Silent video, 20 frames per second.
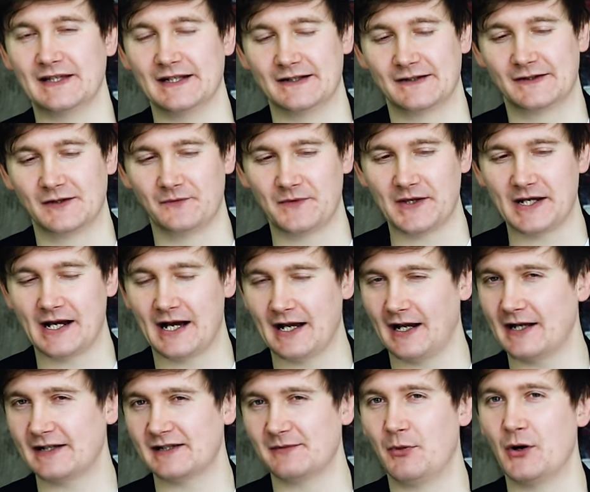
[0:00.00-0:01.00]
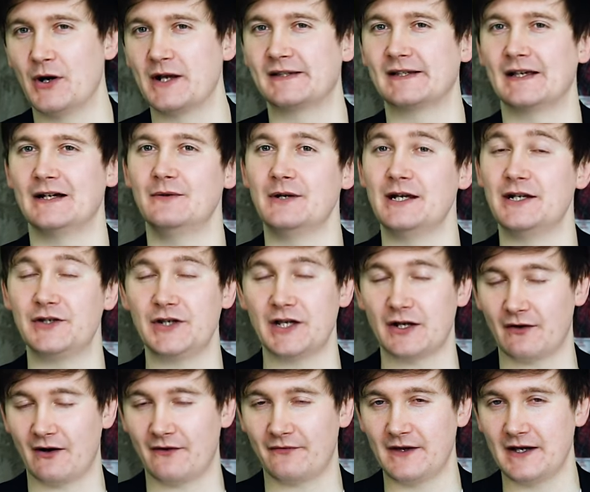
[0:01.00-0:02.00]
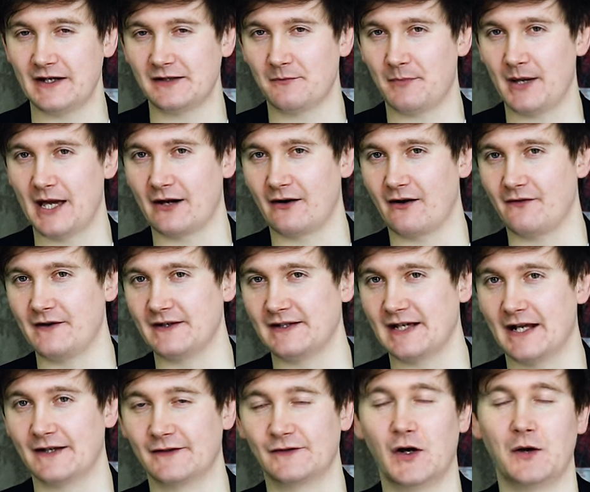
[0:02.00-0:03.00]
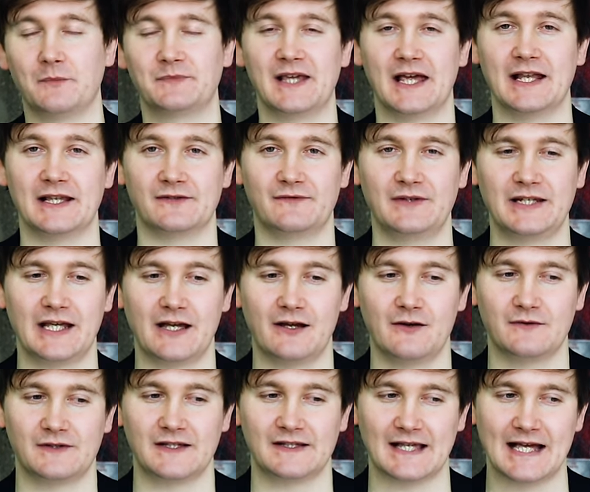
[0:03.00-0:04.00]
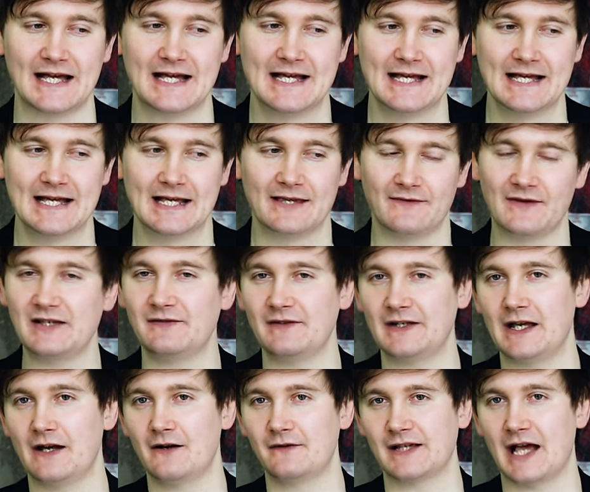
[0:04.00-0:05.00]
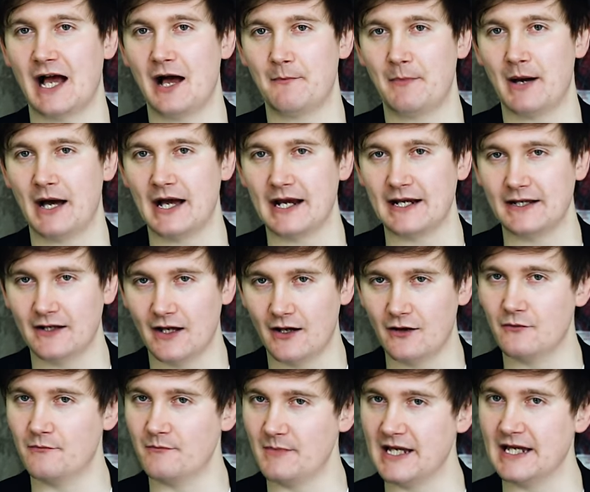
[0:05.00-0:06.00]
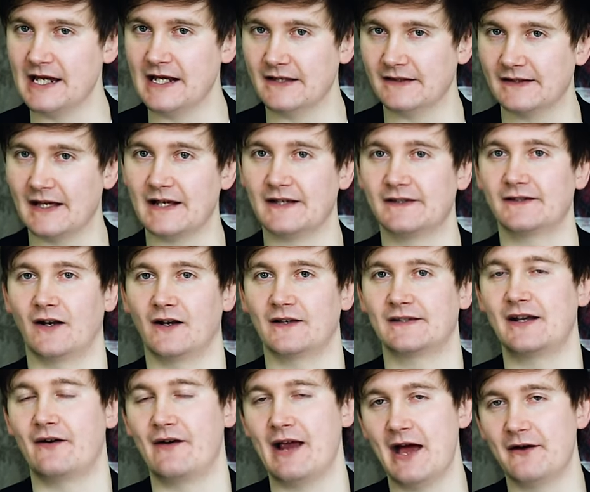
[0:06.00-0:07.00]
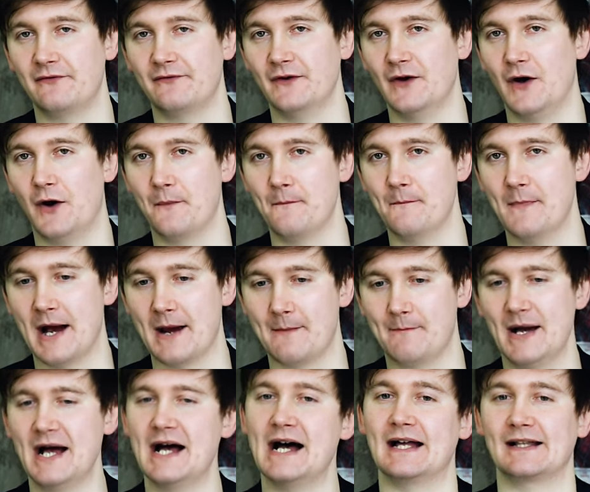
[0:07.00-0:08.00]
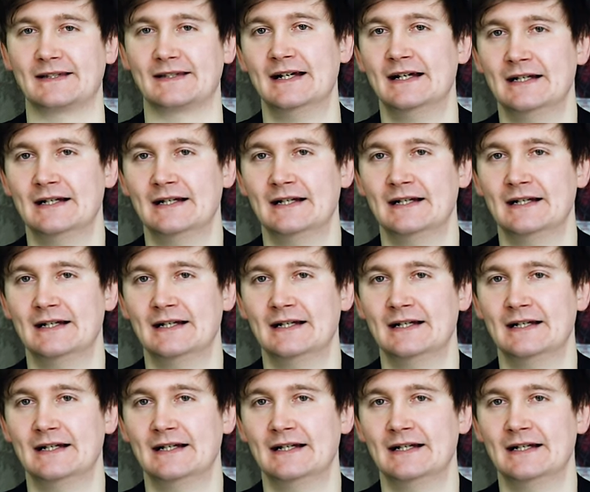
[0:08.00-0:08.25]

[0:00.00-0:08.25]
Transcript: And something I like to point out in Geographics, Biographics and Top tens videos is that these videos are by no means a solitary effort on my part.